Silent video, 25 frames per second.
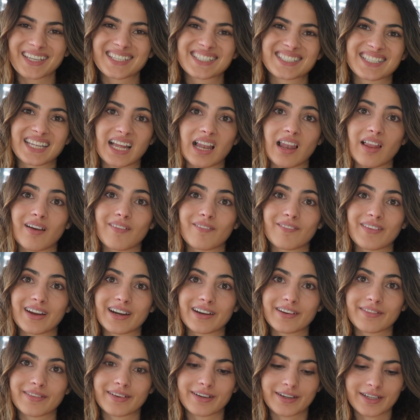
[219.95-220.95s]
still
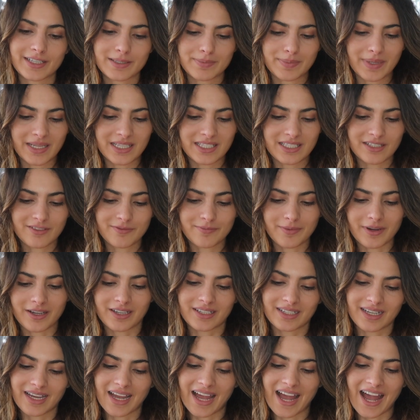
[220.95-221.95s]
very expensive,
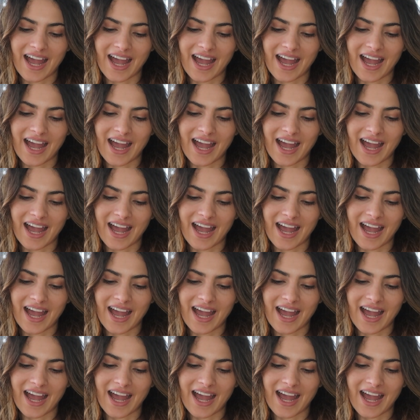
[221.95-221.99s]
but